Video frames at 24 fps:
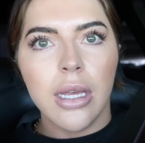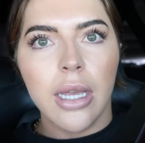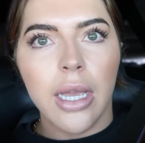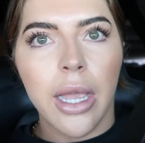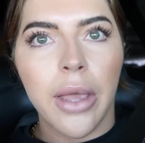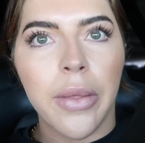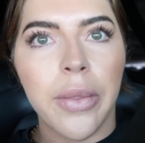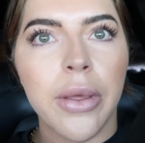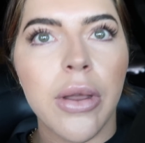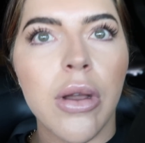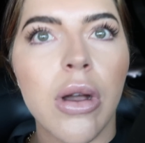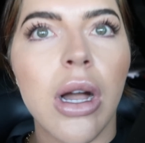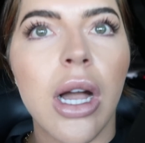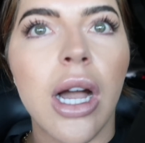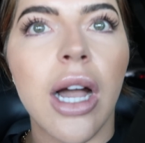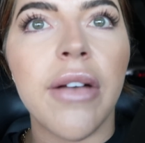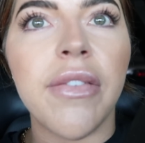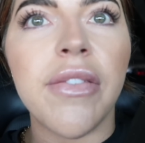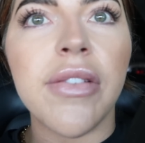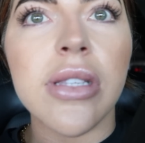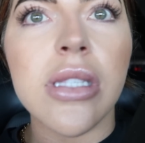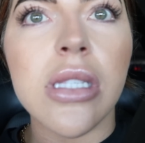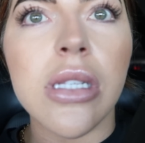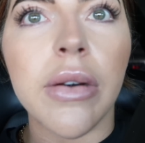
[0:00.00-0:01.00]
I only got
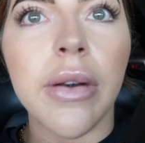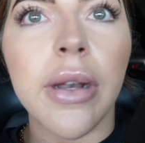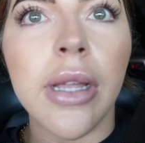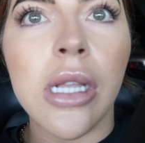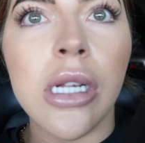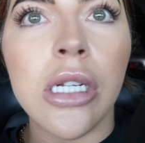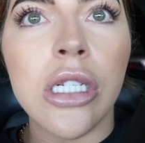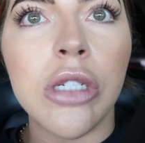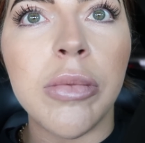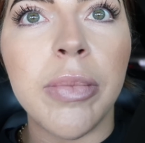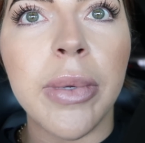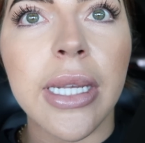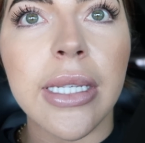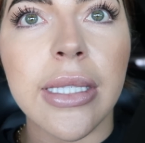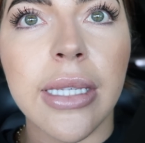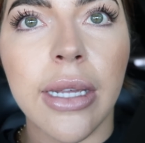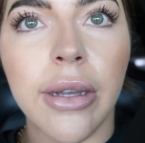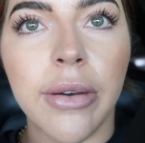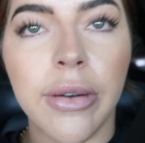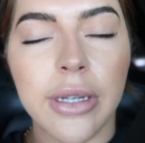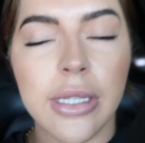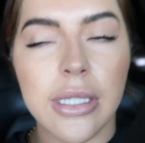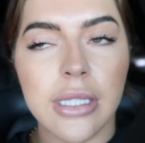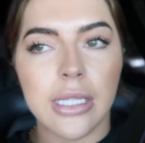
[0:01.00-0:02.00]
half a syringe because I
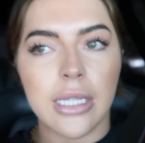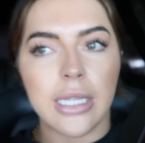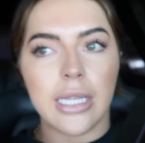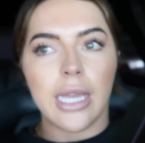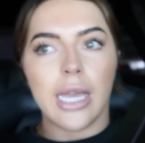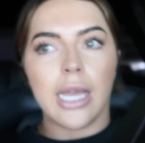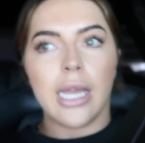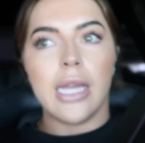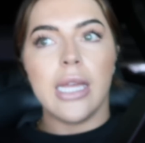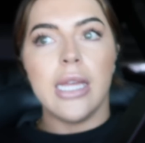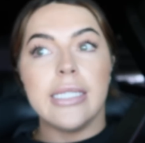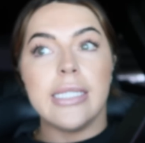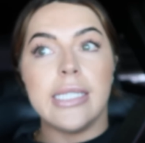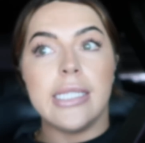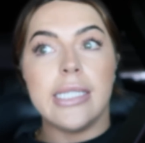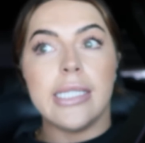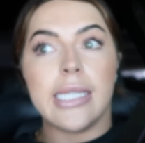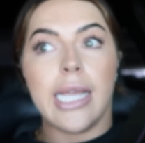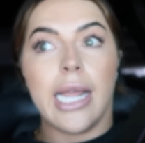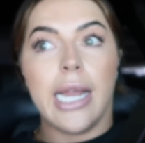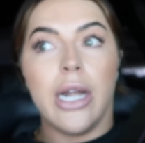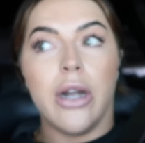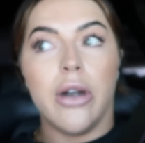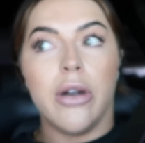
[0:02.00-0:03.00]
honestly get
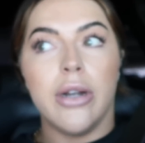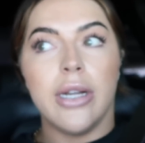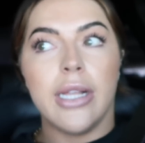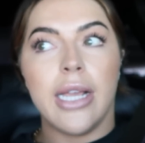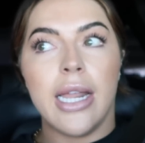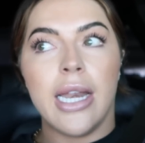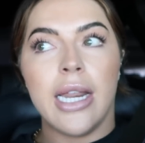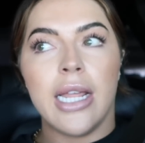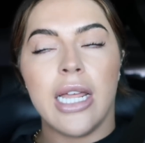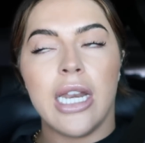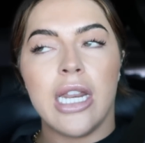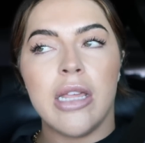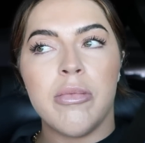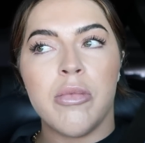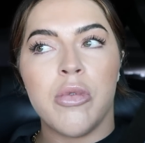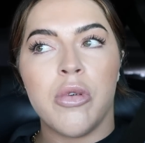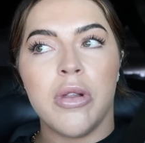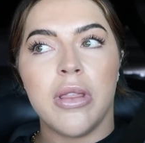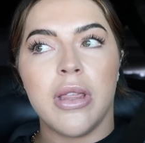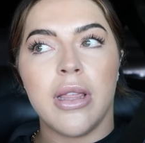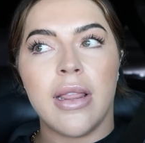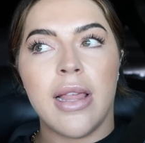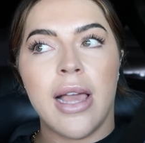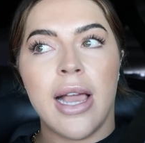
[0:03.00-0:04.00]
scared getting any
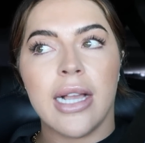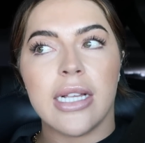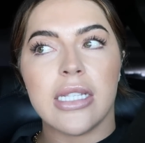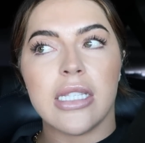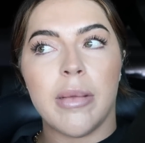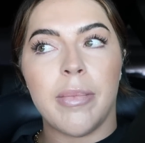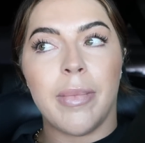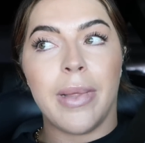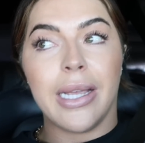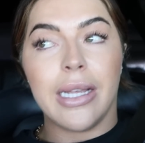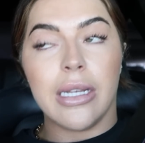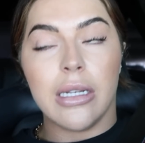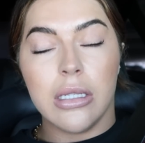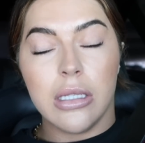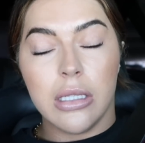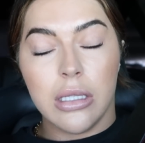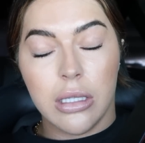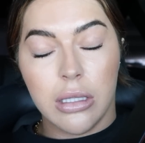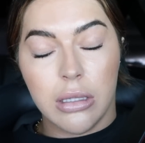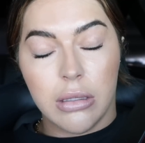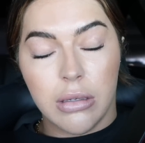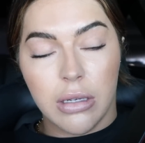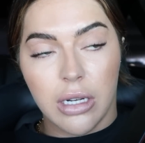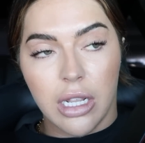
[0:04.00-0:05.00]
more than that, because I'm like,
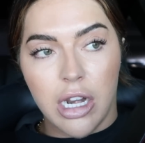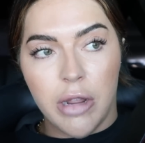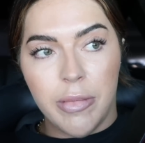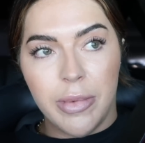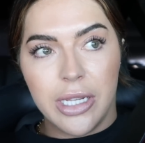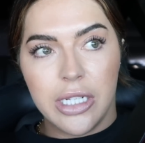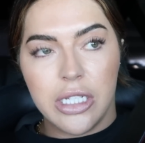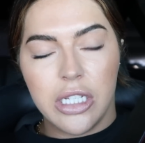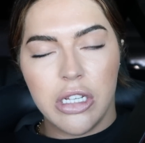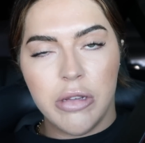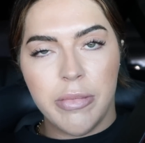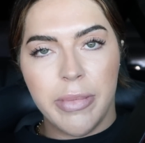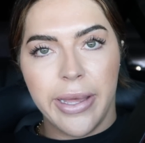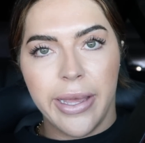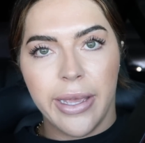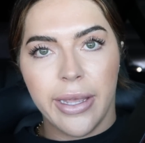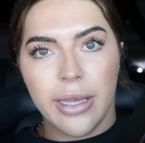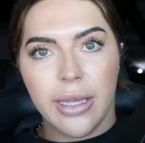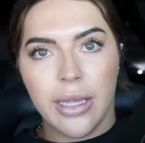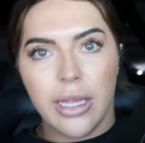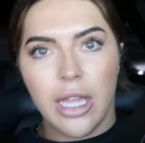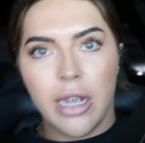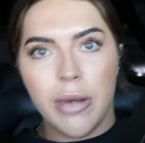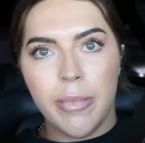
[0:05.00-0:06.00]
they're gonna be too
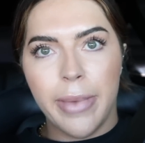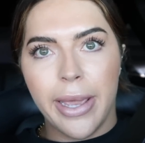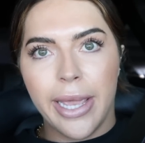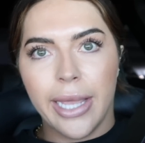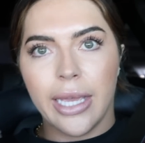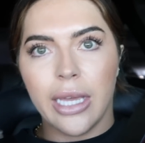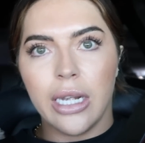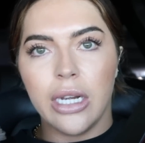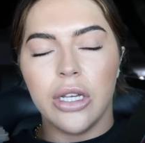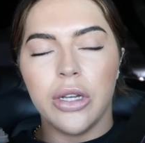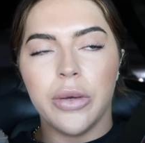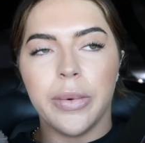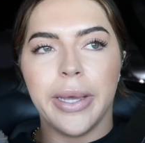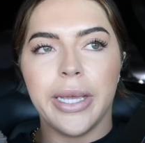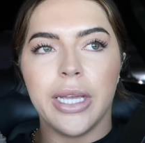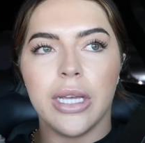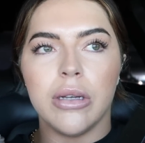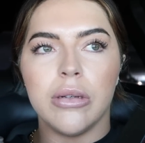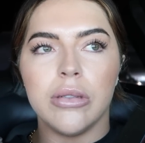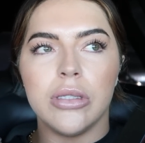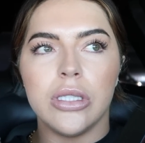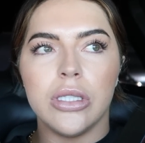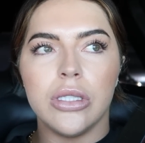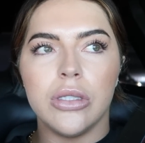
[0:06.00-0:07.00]
big. And Megan, who I
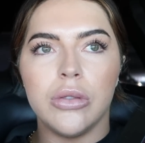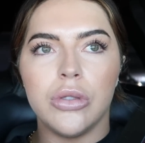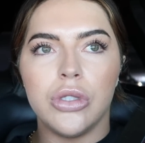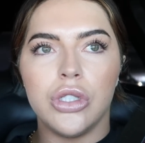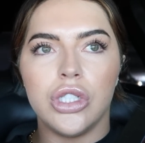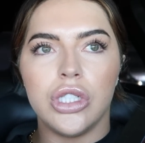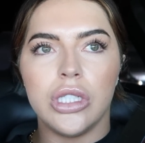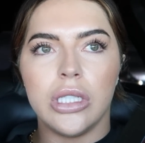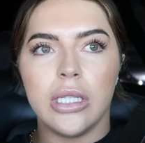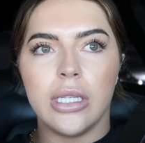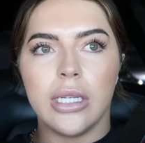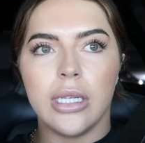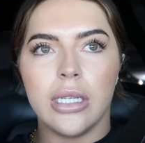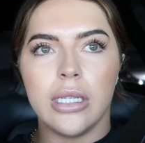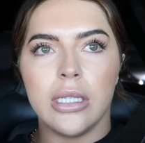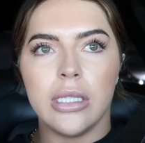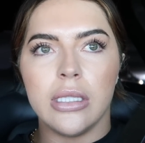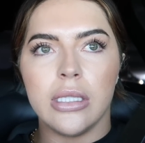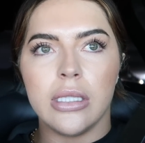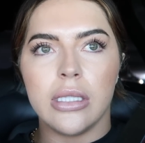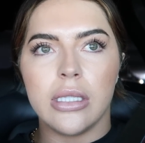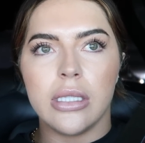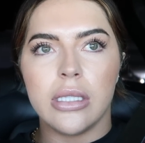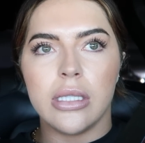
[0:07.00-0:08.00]
go to, she
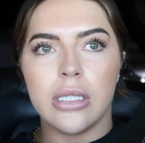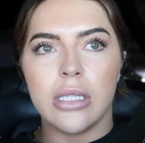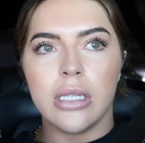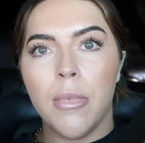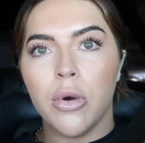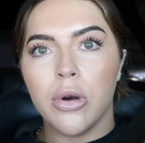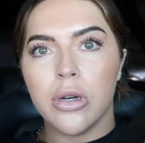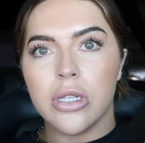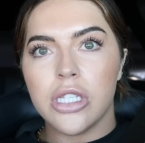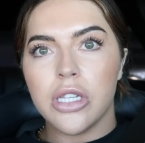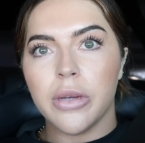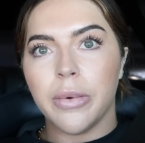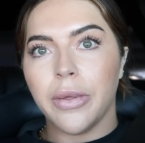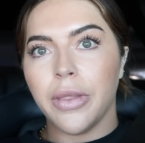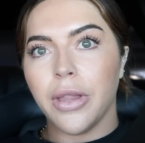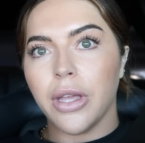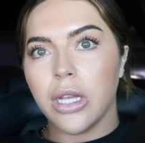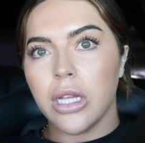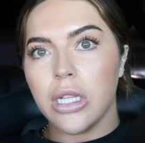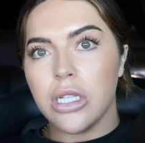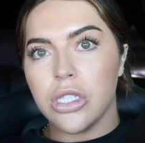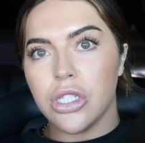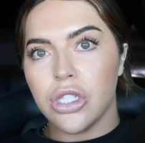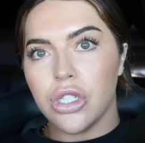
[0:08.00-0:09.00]
is more so on the
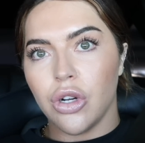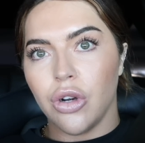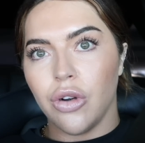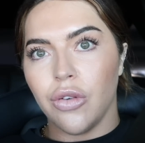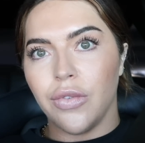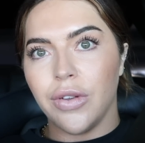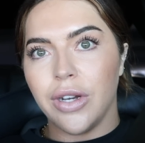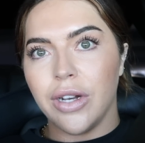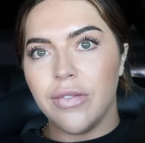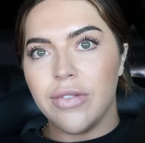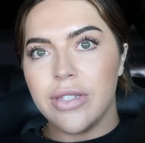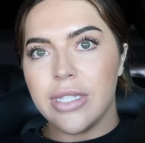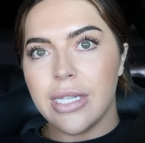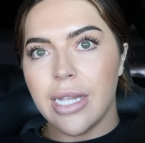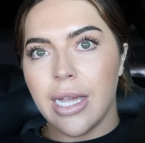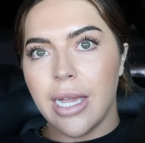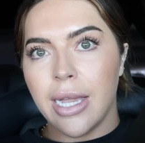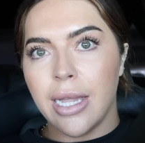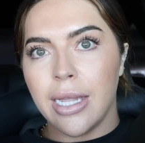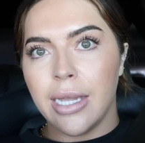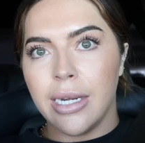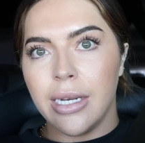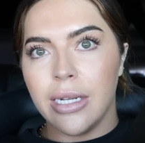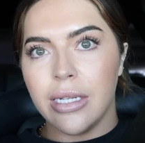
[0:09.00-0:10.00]
conservative
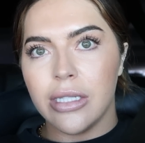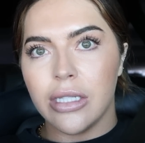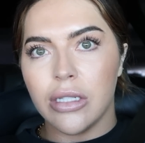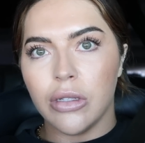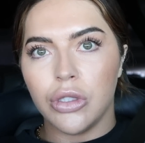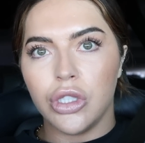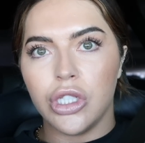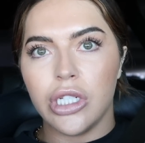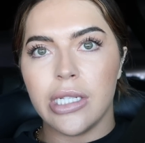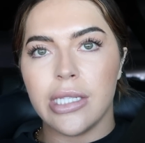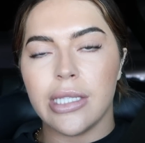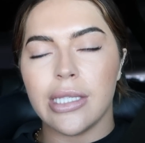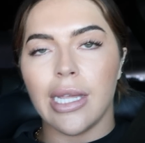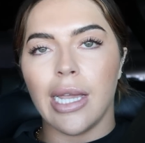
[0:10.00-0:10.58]
side. So she's